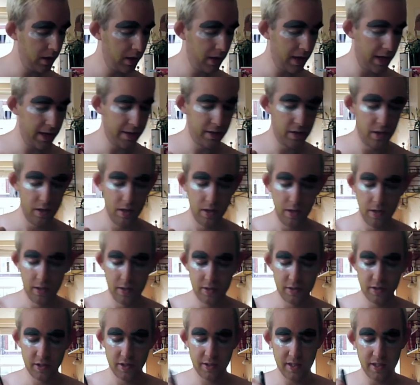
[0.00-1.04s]
And
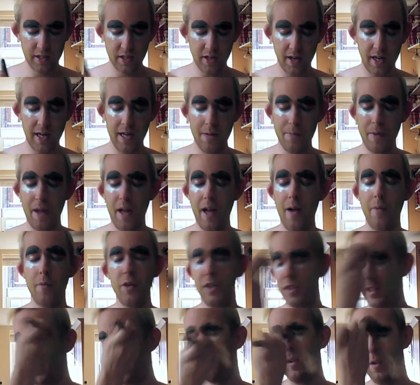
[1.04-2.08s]
just a tiny bit, and we're
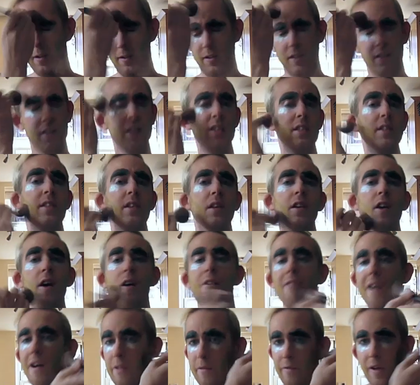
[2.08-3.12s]
just going to just go
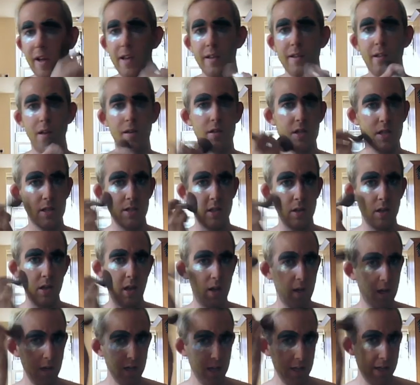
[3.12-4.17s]
around the face and just
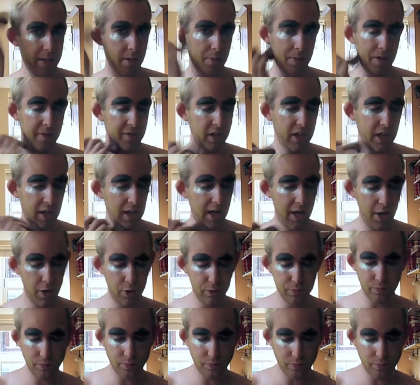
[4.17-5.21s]
a little bit of a glow.